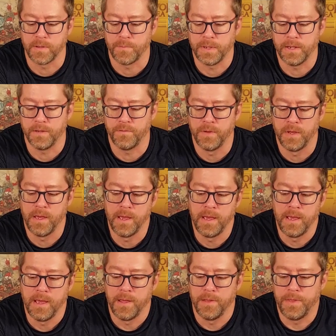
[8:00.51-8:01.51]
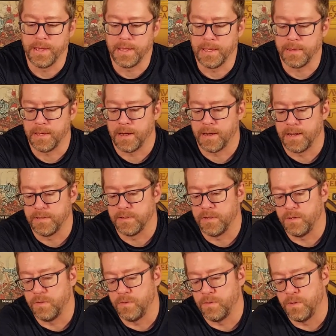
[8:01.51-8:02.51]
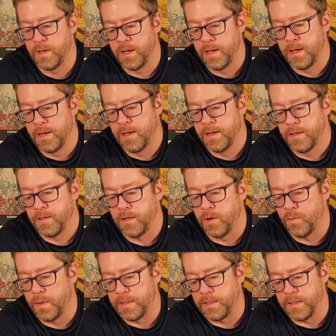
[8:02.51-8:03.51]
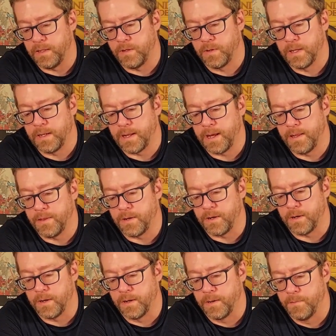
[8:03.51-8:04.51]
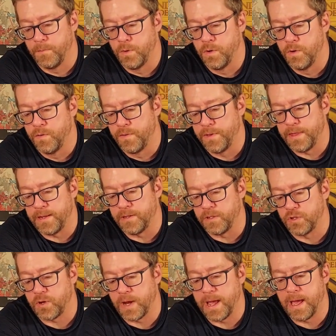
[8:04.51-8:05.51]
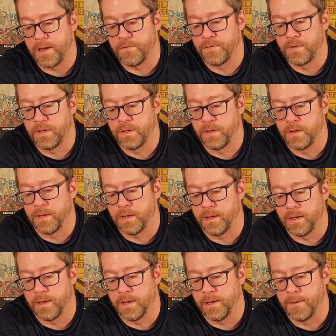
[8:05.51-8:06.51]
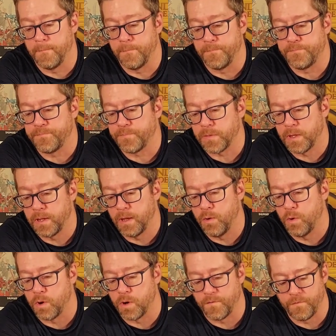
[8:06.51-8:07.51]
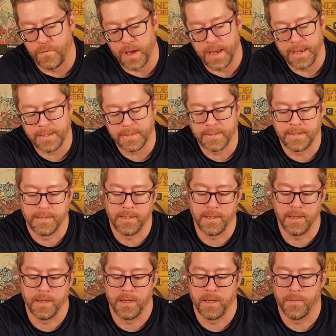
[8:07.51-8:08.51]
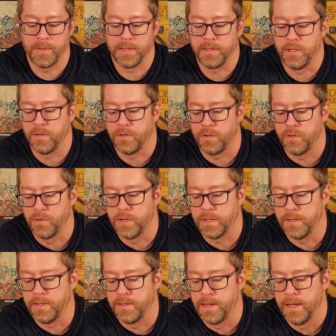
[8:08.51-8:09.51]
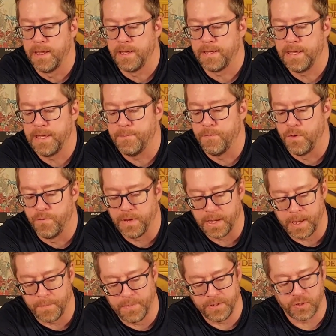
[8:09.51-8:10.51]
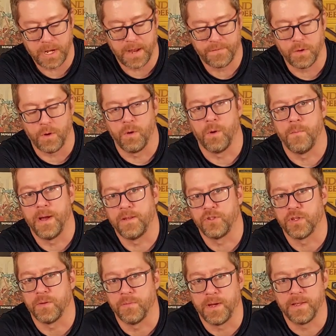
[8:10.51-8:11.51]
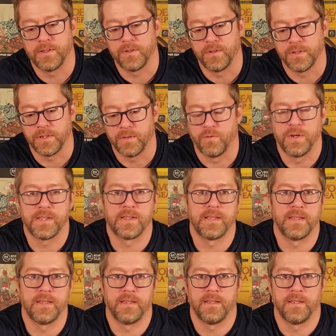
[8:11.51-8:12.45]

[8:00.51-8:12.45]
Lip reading: a bit of thinking there, because when you can either move and then draft or fight, but you could keep moving up and draft a whole bunch of monsters and risk